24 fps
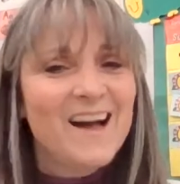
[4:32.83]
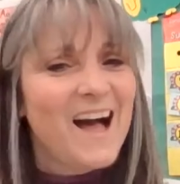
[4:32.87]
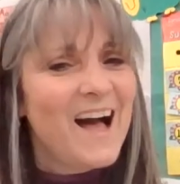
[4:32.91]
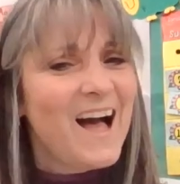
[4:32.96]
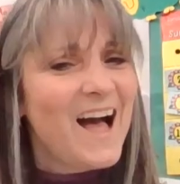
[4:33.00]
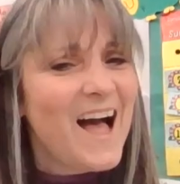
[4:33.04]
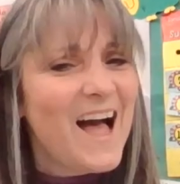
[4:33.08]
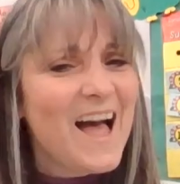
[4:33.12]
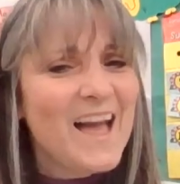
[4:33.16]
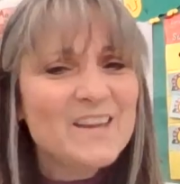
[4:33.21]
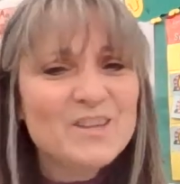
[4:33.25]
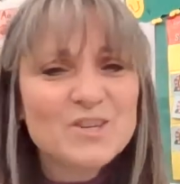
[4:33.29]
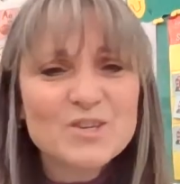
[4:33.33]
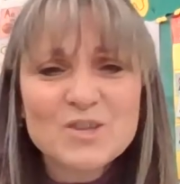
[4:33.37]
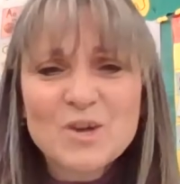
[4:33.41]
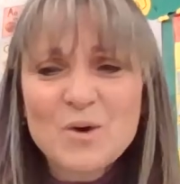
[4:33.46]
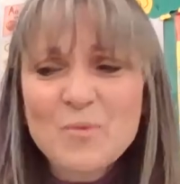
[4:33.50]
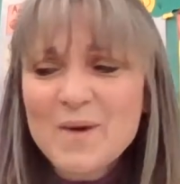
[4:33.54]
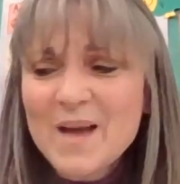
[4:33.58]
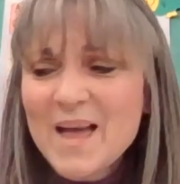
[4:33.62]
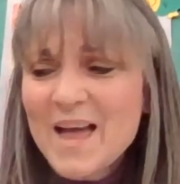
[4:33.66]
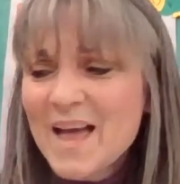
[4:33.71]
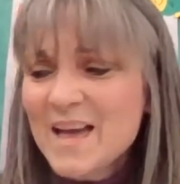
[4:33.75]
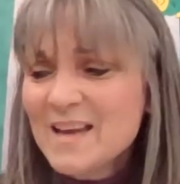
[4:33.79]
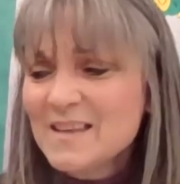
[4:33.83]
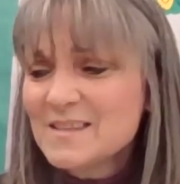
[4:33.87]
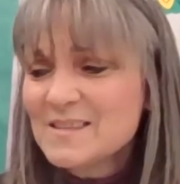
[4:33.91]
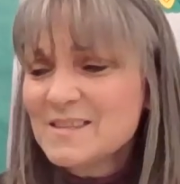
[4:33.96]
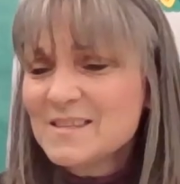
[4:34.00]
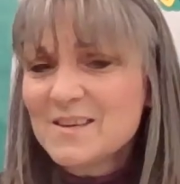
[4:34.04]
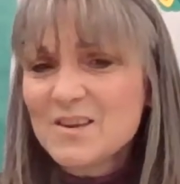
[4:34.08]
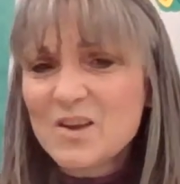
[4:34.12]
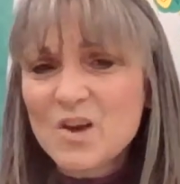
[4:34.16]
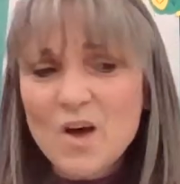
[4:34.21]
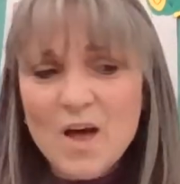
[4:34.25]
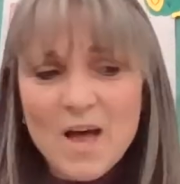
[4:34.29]
I show a
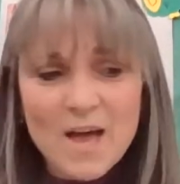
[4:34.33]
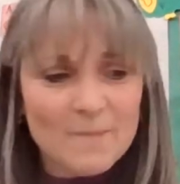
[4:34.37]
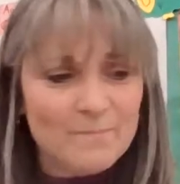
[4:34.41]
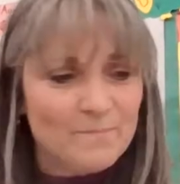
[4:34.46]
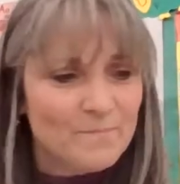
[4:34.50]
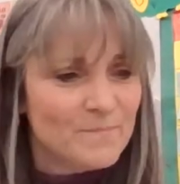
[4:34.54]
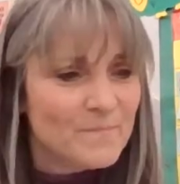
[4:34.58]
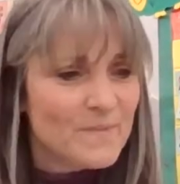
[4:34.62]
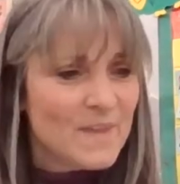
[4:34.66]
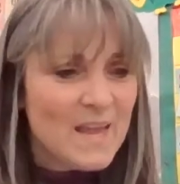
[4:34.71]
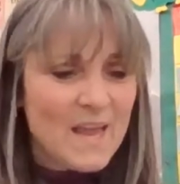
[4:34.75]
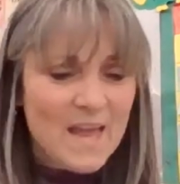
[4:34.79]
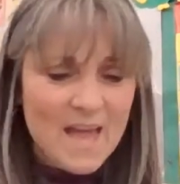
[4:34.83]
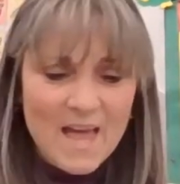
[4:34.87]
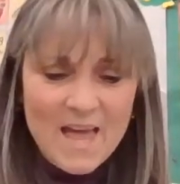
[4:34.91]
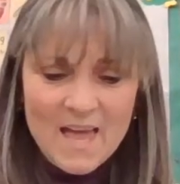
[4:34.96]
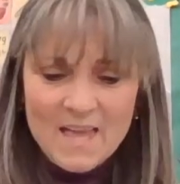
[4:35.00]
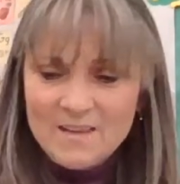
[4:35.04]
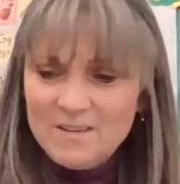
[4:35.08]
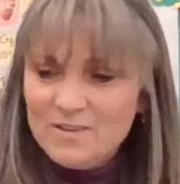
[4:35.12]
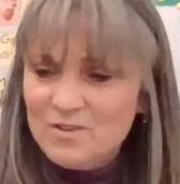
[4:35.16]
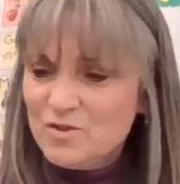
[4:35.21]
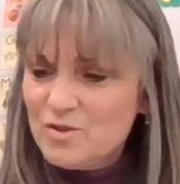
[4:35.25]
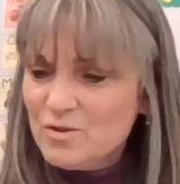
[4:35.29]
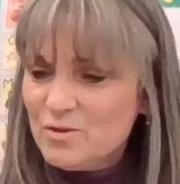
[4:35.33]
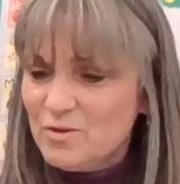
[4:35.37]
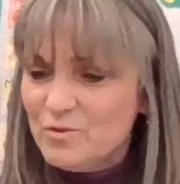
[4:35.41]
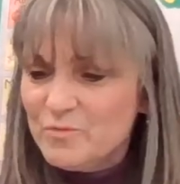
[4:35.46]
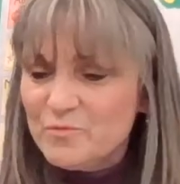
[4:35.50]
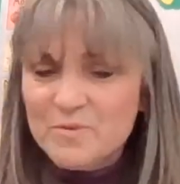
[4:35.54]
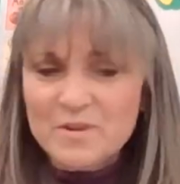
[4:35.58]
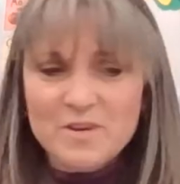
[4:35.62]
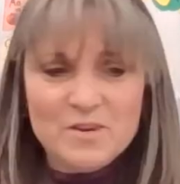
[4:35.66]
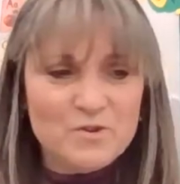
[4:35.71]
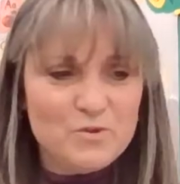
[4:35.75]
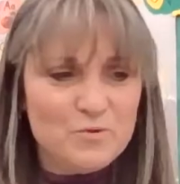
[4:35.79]
hexagon and
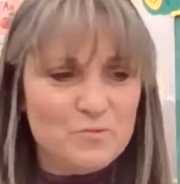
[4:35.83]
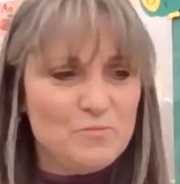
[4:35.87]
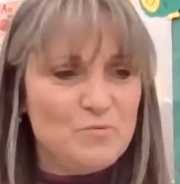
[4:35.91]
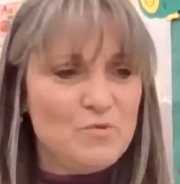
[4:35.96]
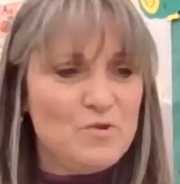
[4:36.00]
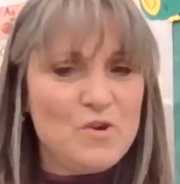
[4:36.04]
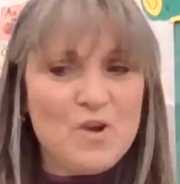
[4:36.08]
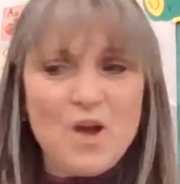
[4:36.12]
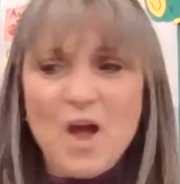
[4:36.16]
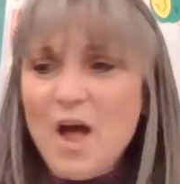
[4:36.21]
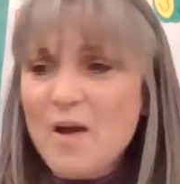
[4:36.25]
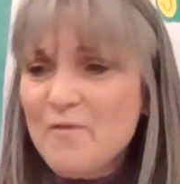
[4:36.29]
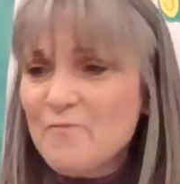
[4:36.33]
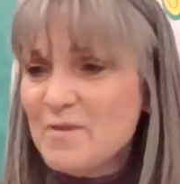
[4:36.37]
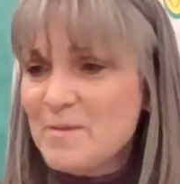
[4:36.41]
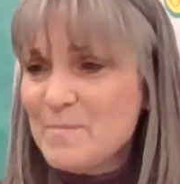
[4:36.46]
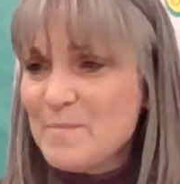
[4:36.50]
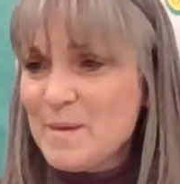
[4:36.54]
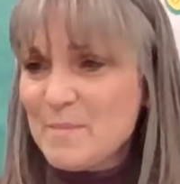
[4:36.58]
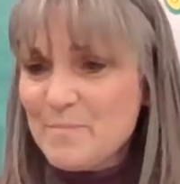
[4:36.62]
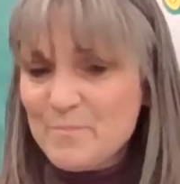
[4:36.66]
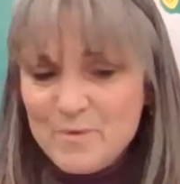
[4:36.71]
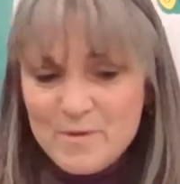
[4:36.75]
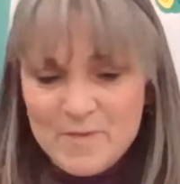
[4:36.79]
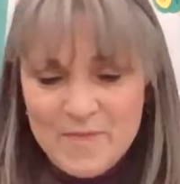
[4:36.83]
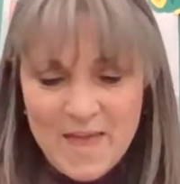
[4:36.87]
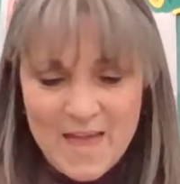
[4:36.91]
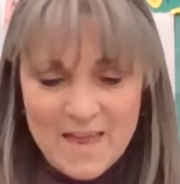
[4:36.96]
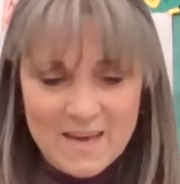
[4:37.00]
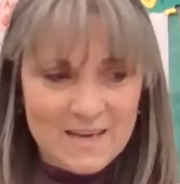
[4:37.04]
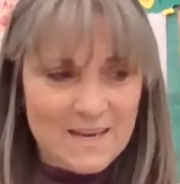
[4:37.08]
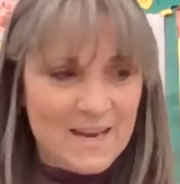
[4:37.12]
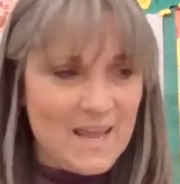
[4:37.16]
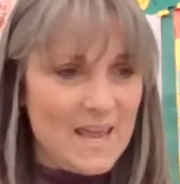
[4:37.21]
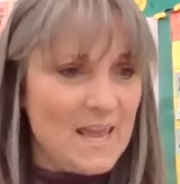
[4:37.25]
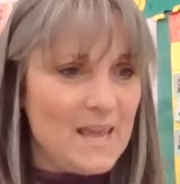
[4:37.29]
children do not remember
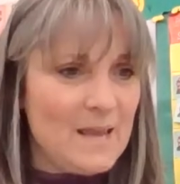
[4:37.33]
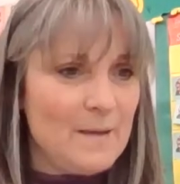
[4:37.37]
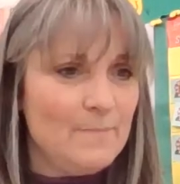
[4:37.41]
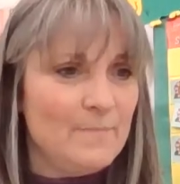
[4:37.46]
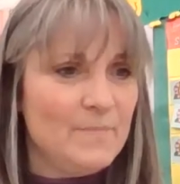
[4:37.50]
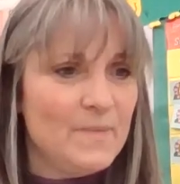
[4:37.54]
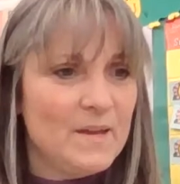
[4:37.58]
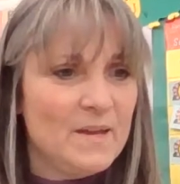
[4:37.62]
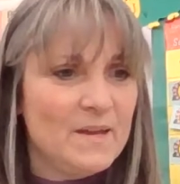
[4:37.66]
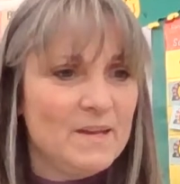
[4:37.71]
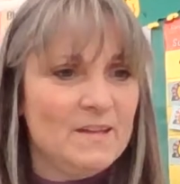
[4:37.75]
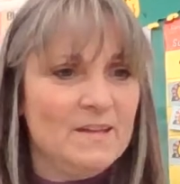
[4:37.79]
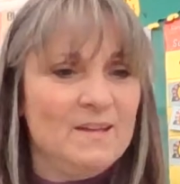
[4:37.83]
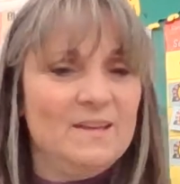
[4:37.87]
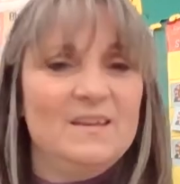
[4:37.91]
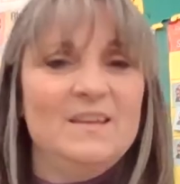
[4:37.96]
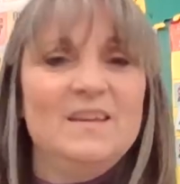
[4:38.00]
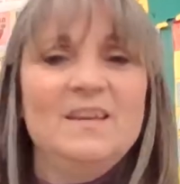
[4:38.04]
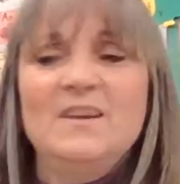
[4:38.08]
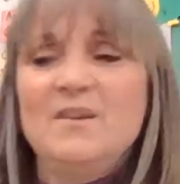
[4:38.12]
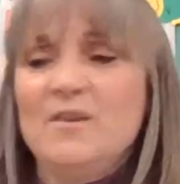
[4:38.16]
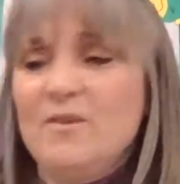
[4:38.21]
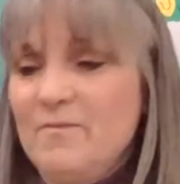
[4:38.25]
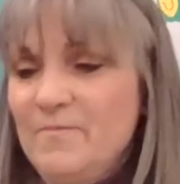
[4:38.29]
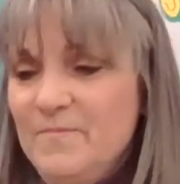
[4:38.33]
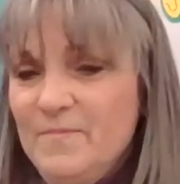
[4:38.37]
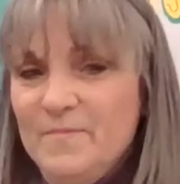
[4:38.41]
that name. Here.